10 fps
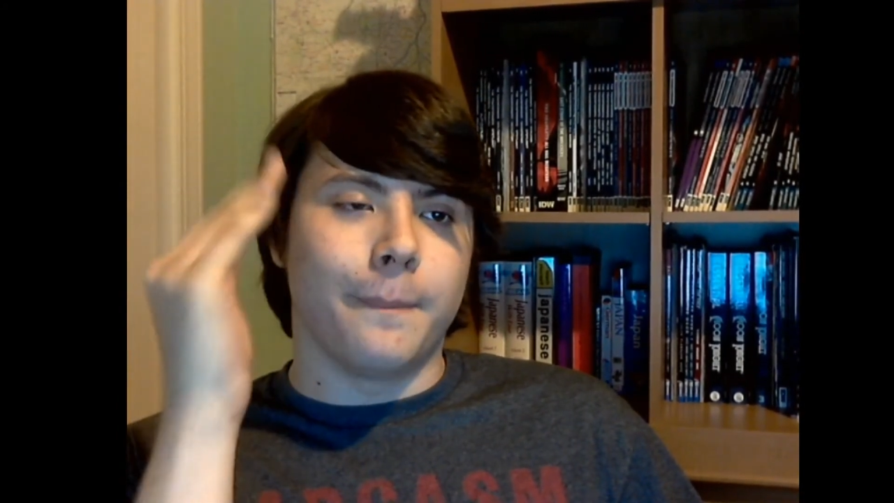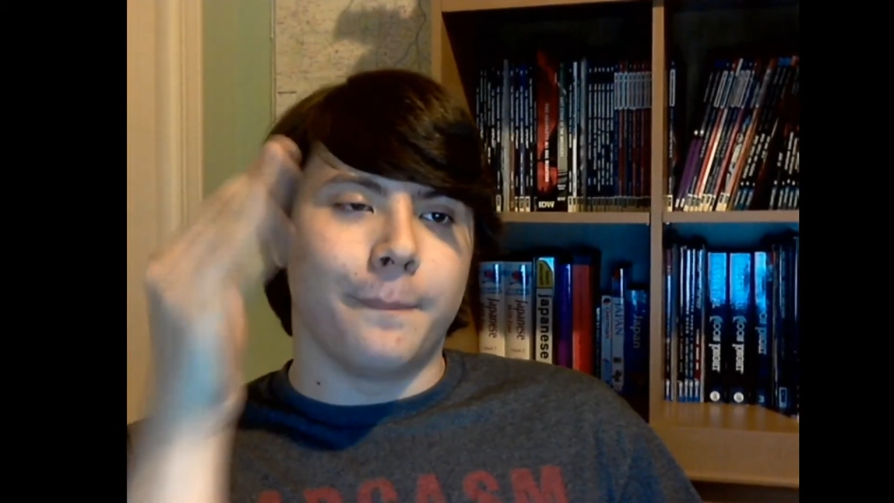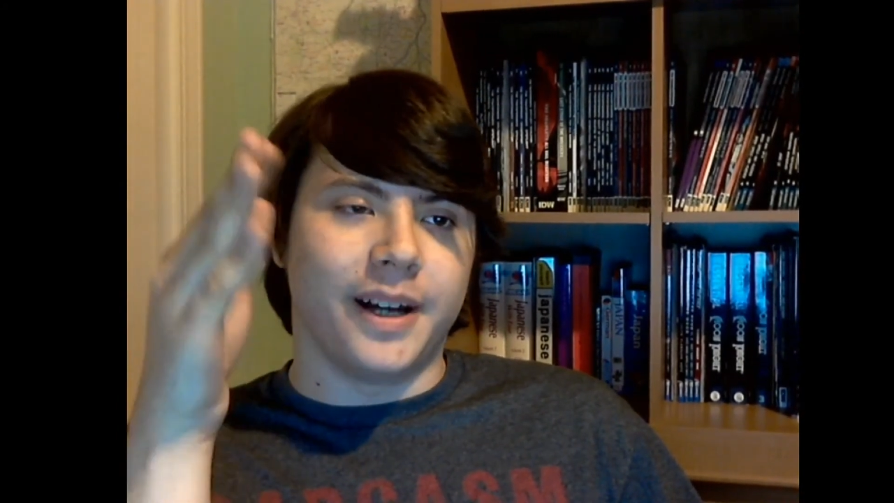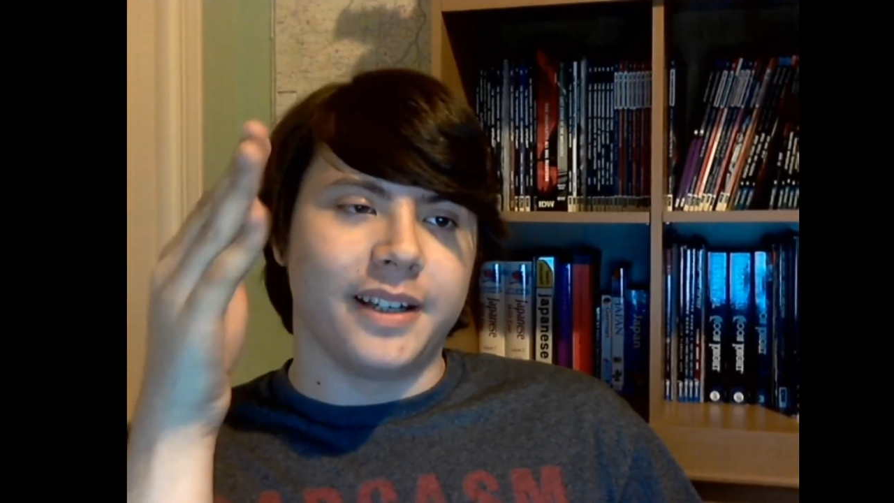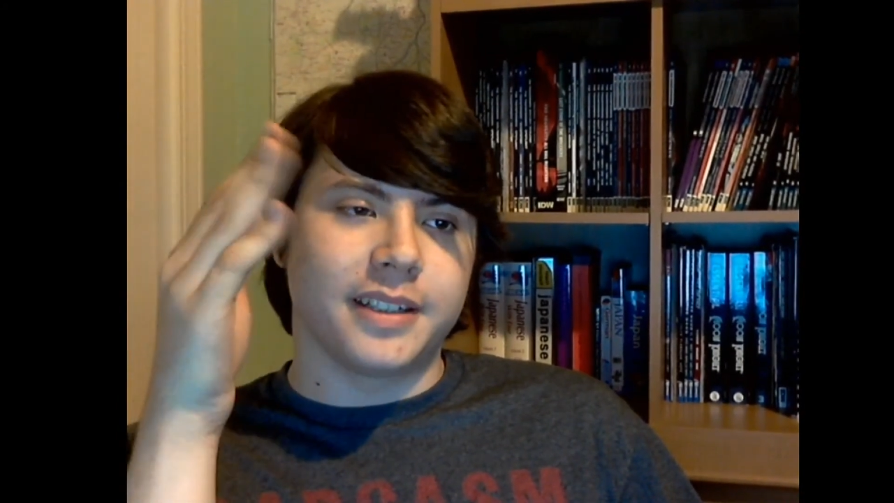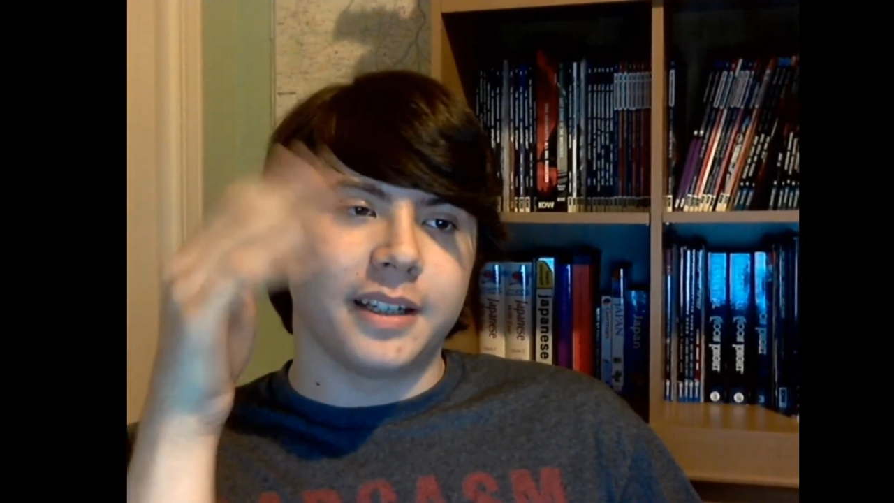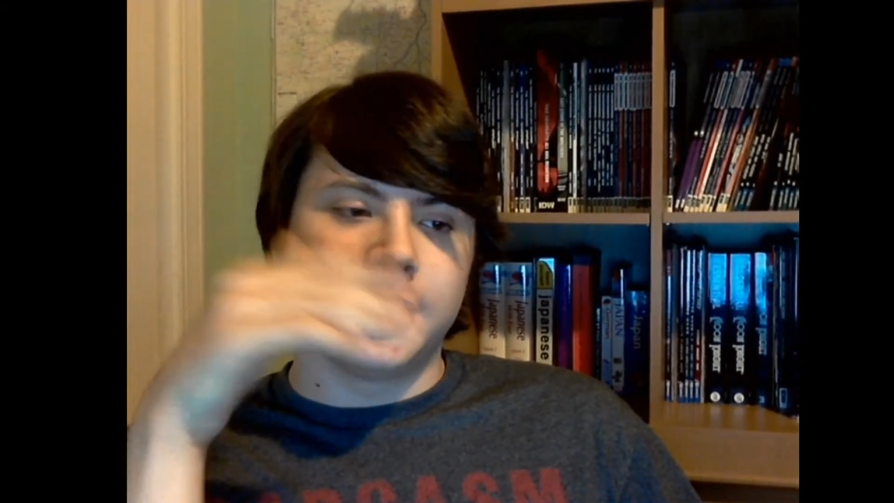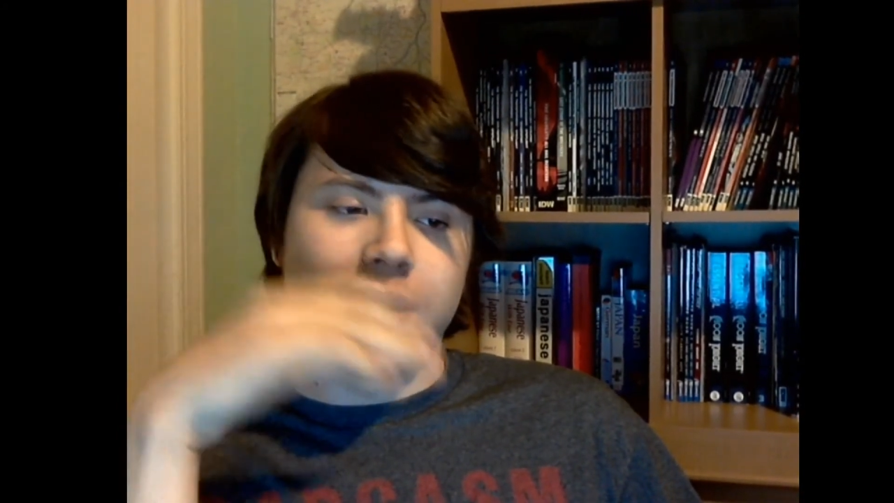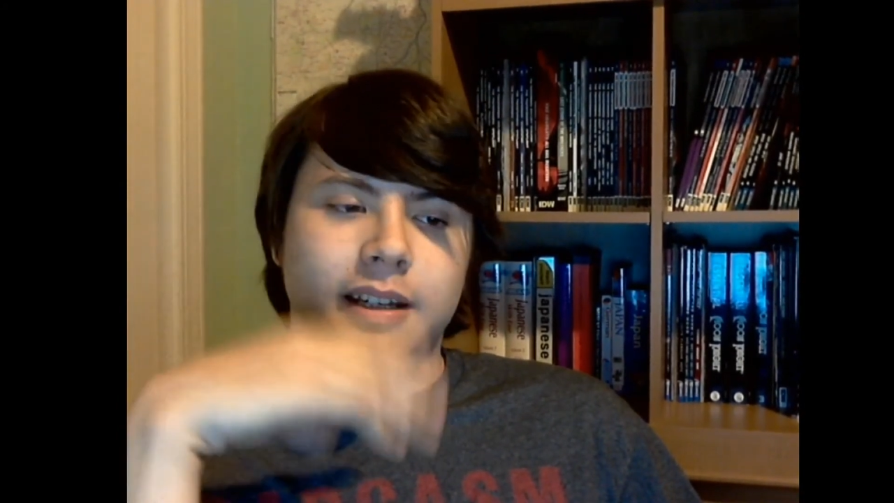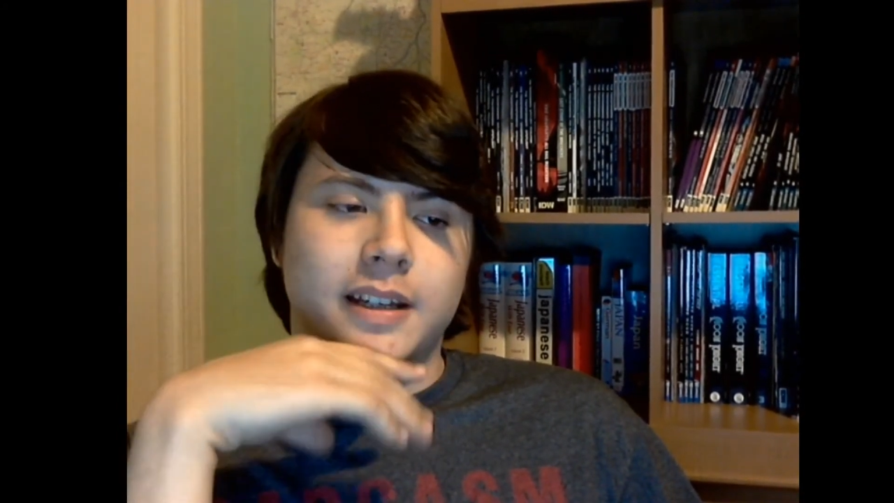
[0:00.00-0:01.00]
but
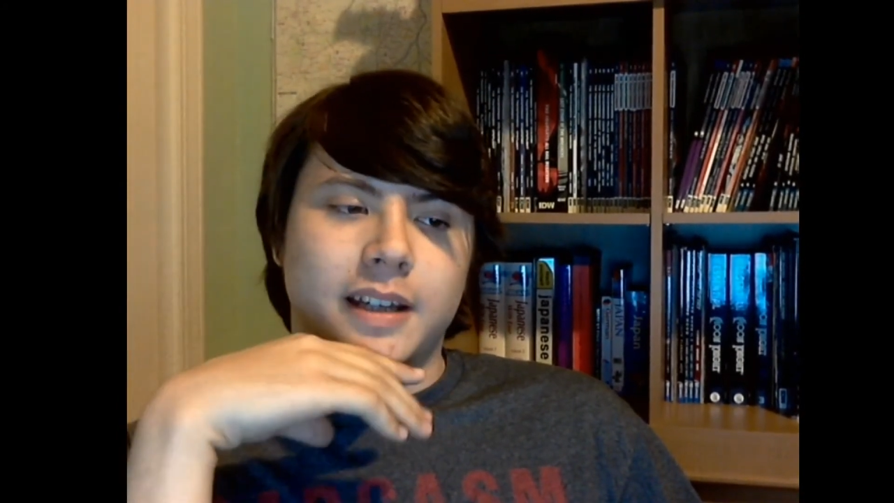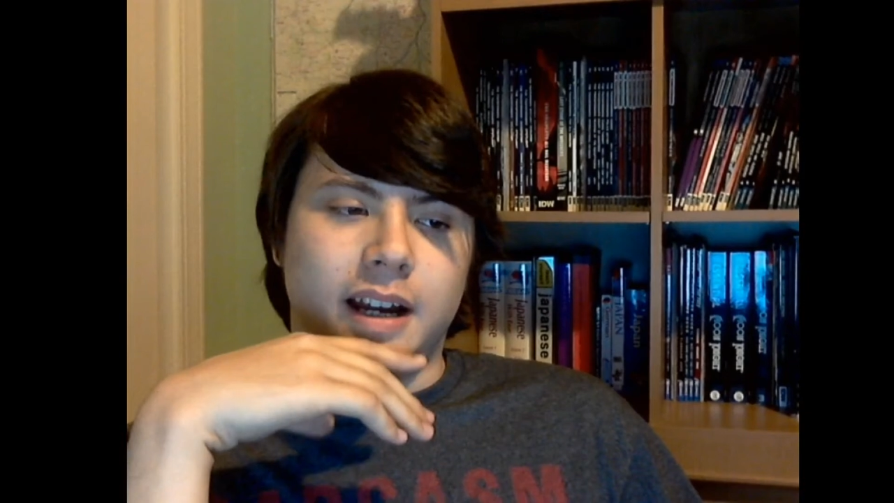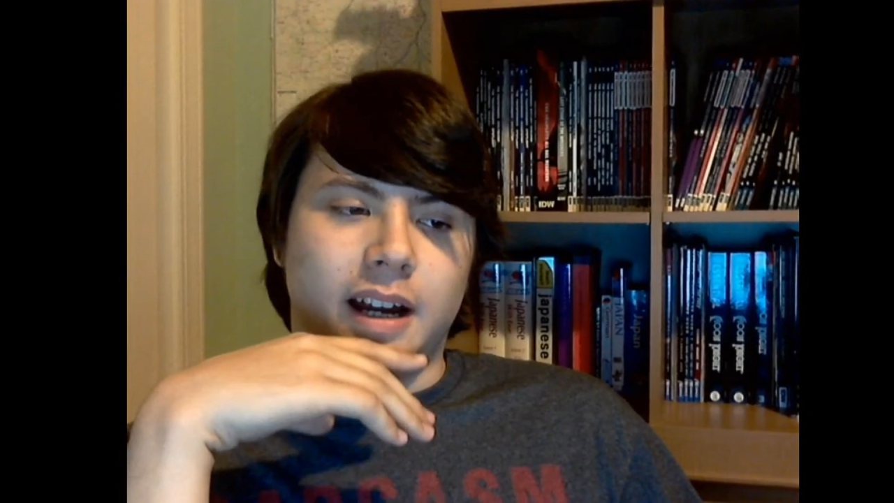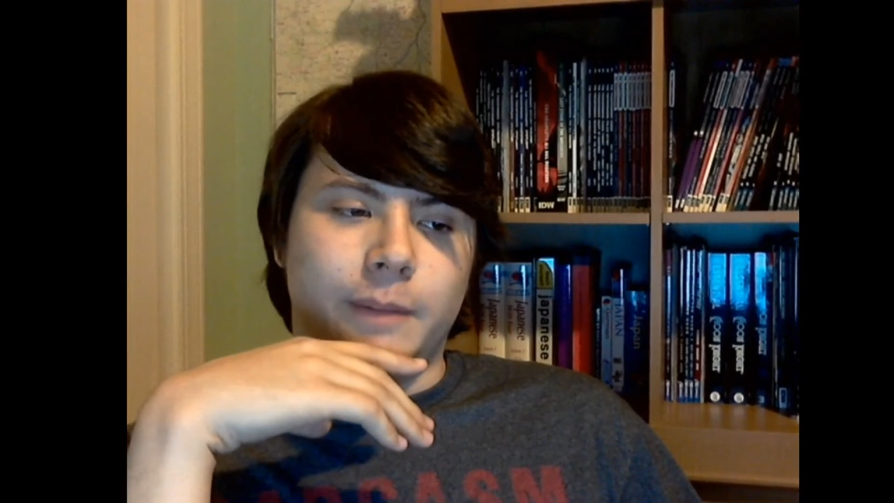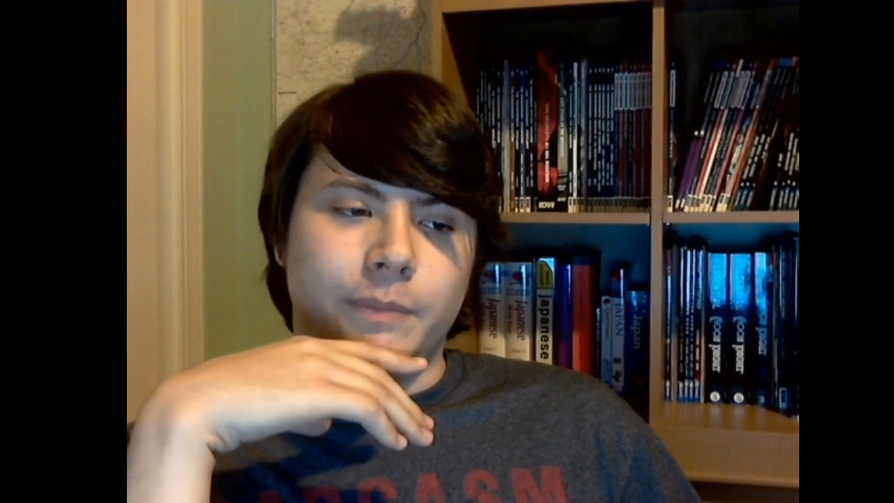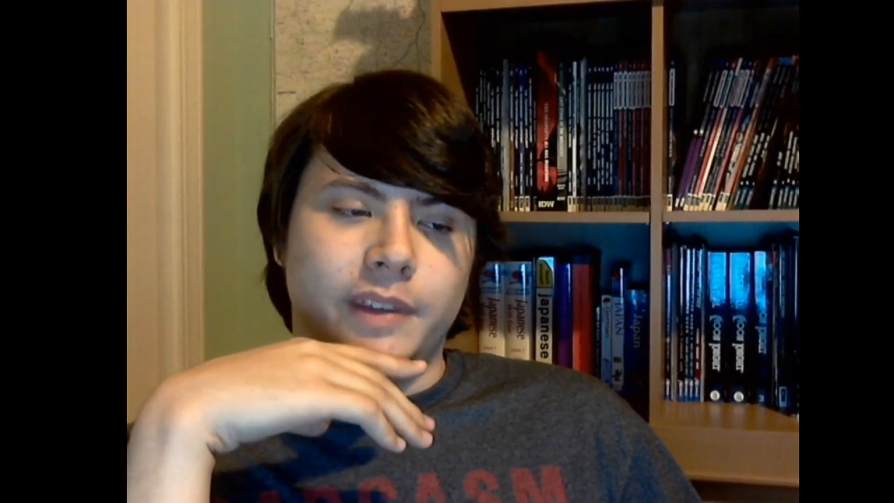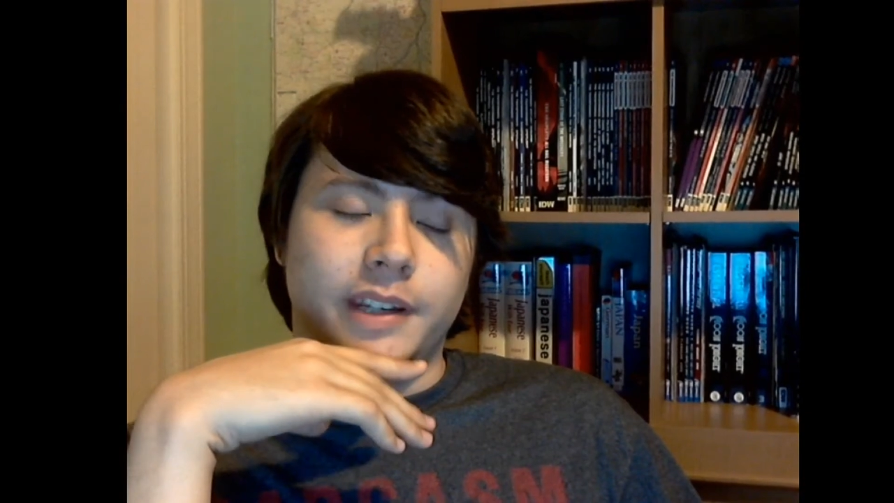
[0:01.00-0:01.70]
that